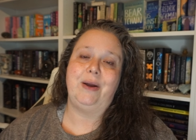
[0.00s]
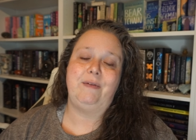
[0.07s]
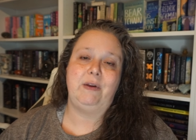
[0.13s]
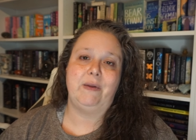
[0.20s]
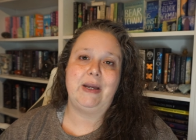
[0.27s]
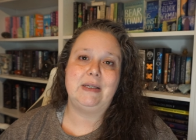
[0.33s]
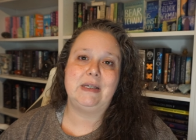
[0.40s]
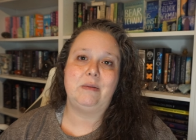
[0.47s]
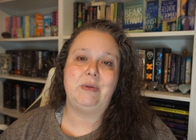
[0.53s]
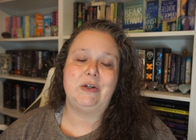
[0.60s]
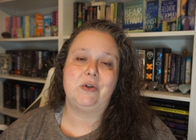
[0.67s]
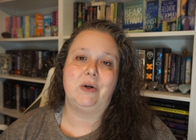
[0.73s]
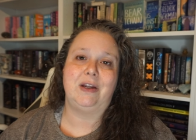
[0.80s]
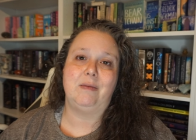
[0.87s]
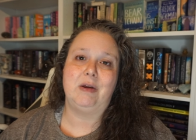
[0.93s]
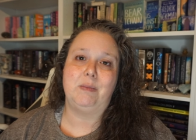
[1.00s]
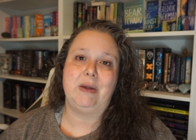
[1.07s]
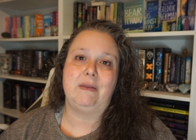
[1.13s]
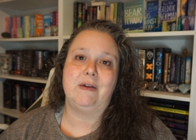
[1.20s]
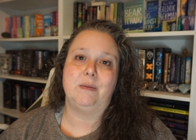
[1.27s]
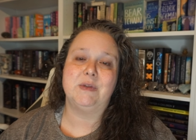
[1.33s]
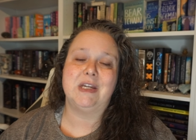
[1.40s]
If you liked it, be sure to give me a
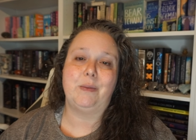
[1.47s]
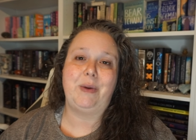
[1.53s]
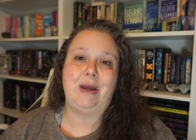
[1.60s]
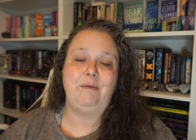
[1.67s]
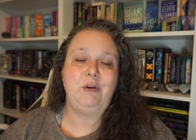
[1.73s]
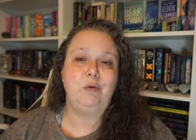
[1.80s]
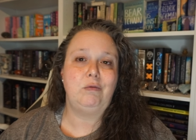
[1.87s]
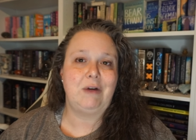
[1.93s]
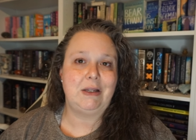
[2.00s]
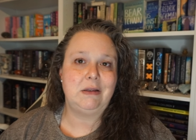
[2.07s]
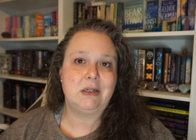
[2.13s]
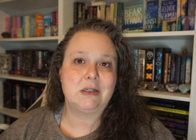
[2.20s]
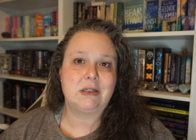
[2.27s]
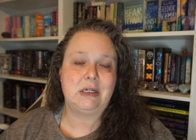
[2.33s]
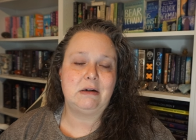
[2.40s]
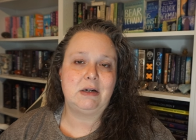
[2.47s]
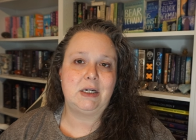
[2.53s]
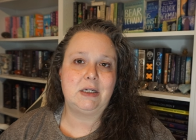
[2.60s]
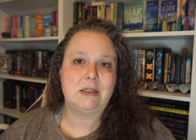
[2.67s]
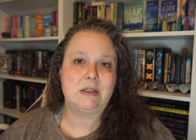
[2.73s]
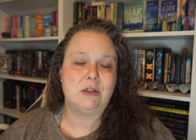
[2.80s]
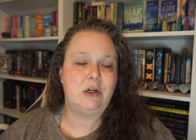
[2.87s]
big thumbs up. Have you read this
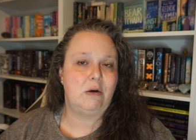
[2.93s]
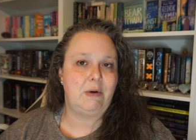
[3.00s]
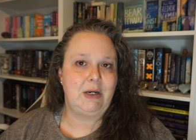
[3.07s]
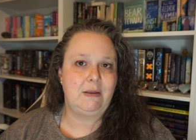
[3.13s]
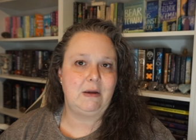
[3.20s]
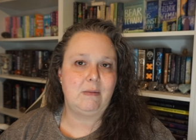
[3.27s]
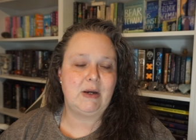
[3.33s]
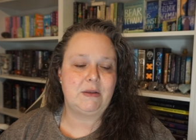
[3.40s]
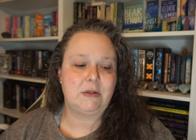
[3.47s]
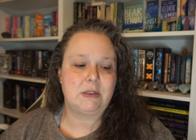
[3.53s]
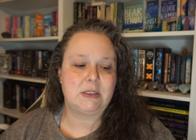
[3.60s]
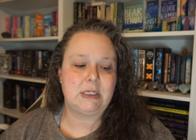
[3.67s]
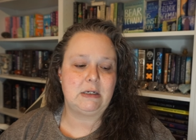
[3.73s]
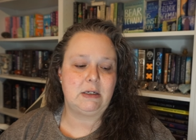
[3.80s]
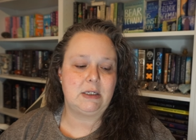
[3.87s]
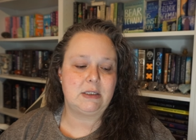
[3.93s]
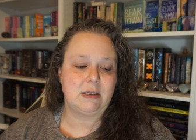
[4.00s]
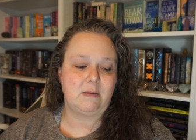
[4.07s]
series? Know anything about this series?